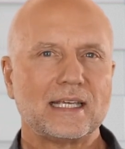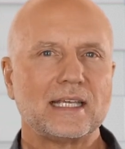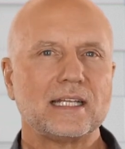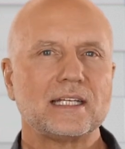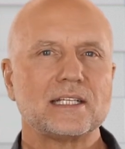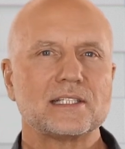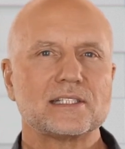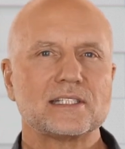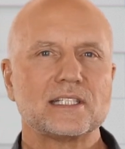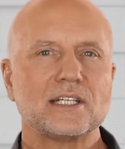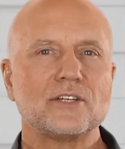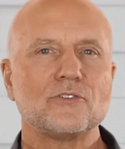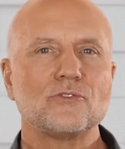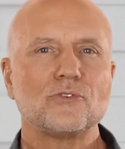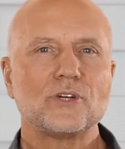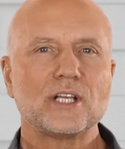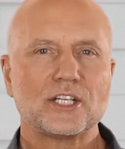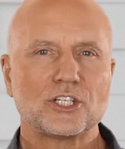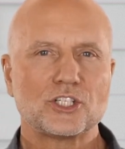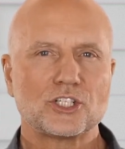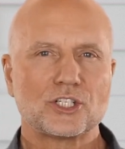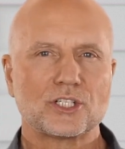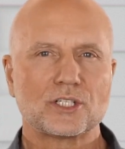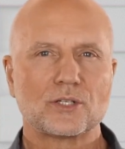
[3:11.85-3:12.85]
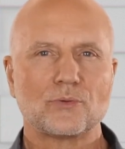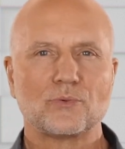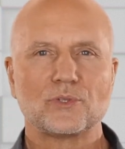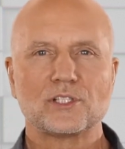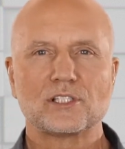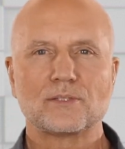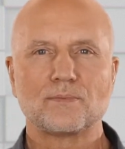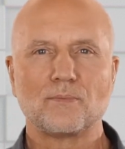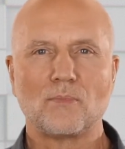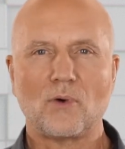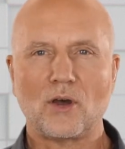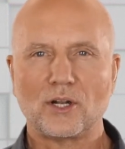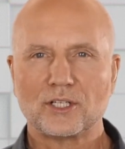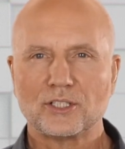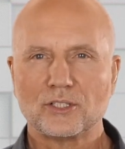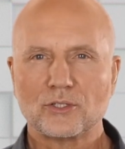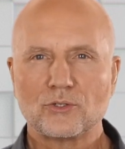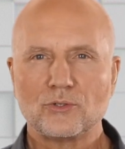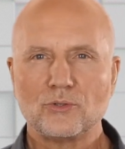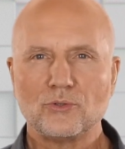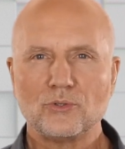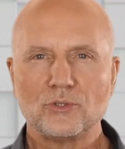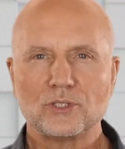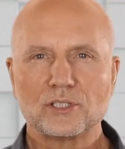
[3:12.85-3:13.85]
it is enriched with
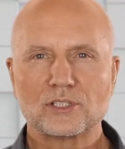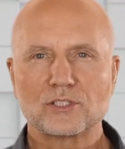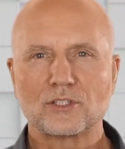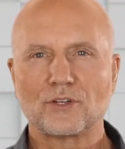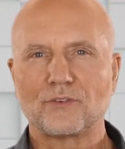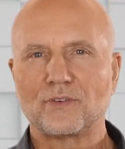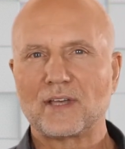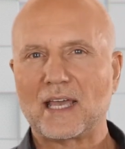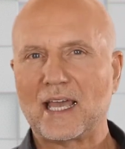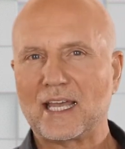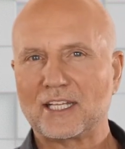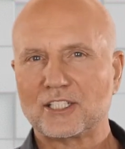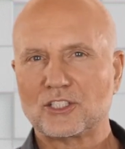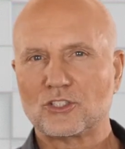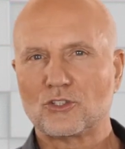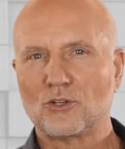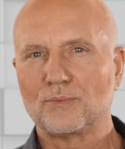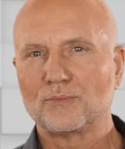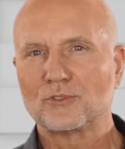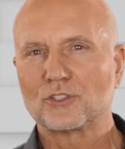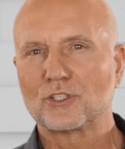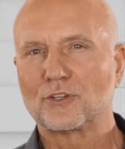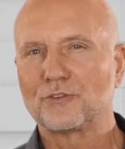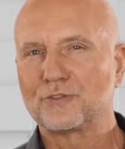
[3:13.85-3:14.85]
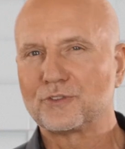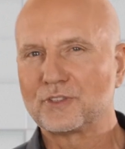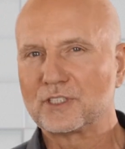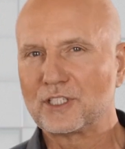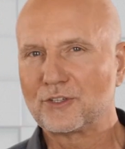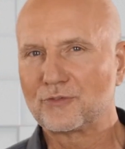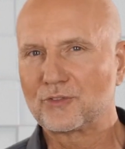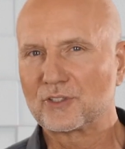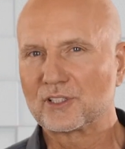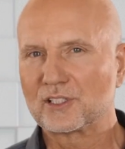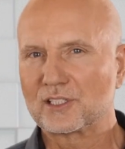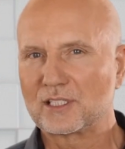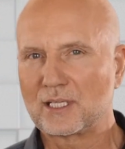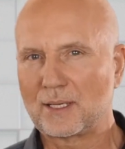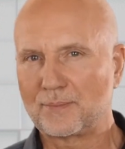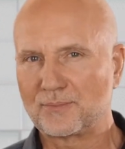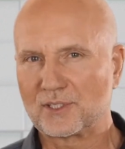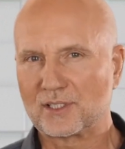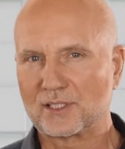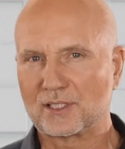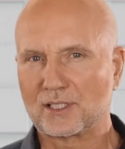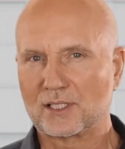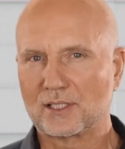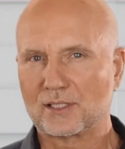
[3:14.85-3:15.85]
molecules of atoms of different
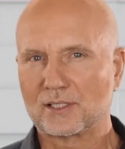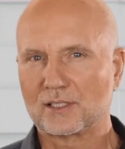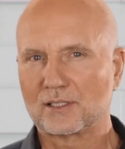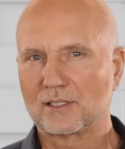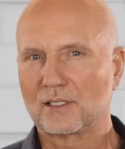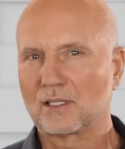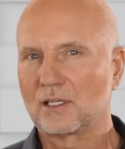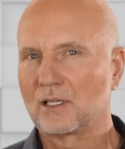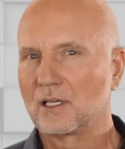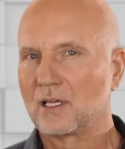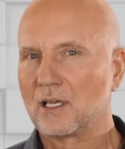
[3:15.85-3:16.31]
substances.